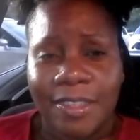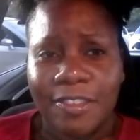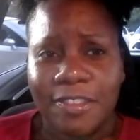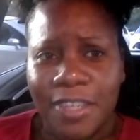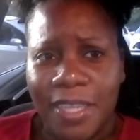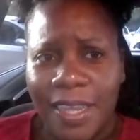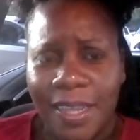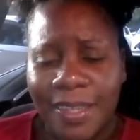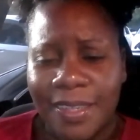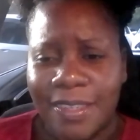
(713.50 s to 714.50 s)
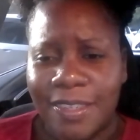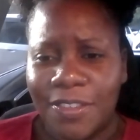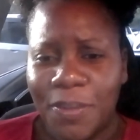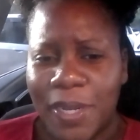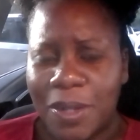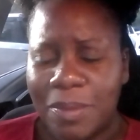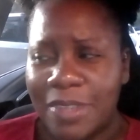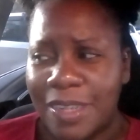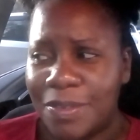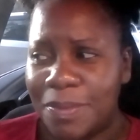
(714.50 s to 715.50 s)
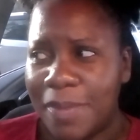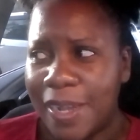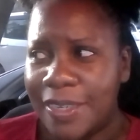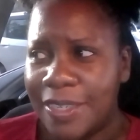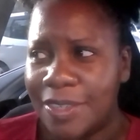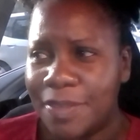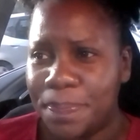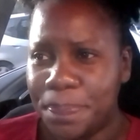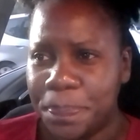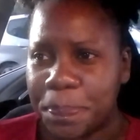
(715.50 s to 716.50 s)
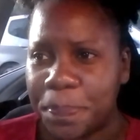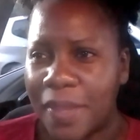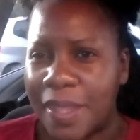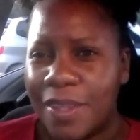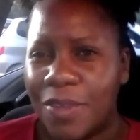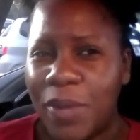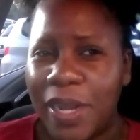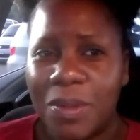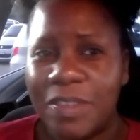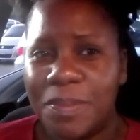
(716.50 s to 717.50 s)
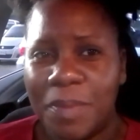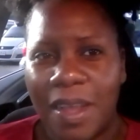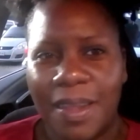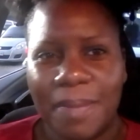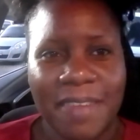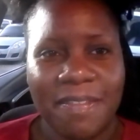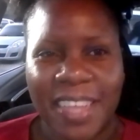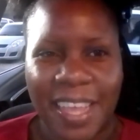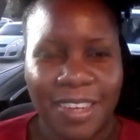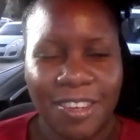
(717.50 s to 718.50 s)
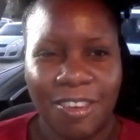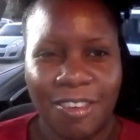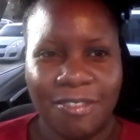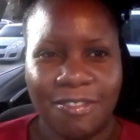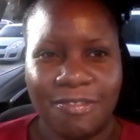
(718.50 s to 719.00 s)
So yeah, so when it comes down to marriage, when I was smaller, I never get no...